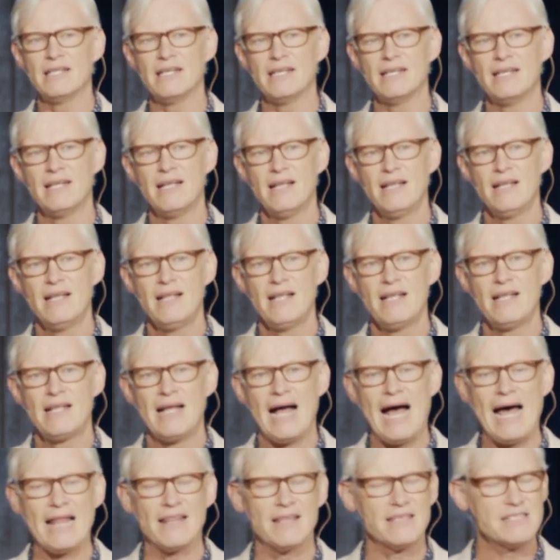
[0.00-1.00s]
And
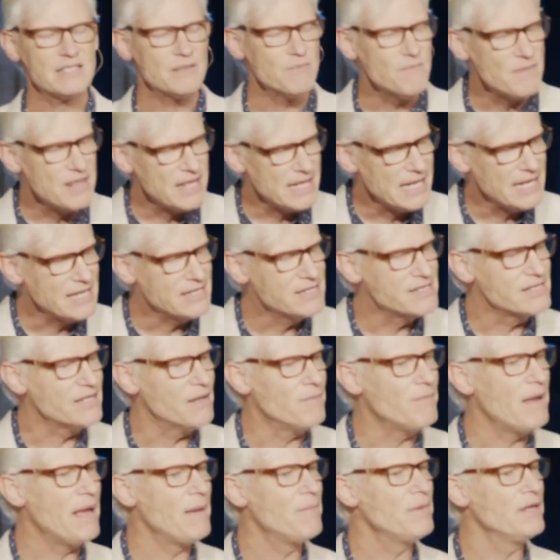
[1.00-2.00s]
are there some things
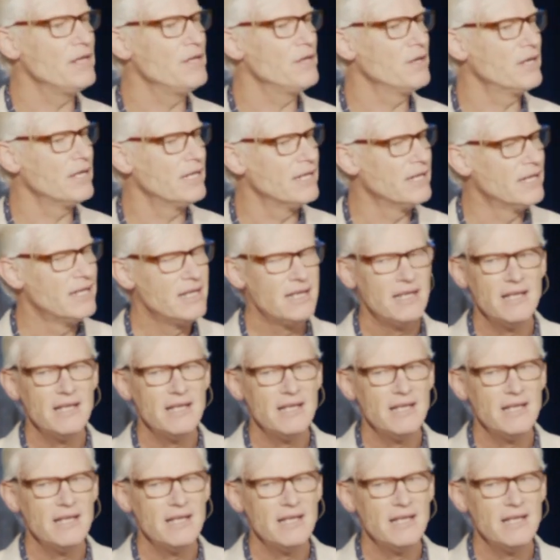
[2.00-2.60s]
that maybe you can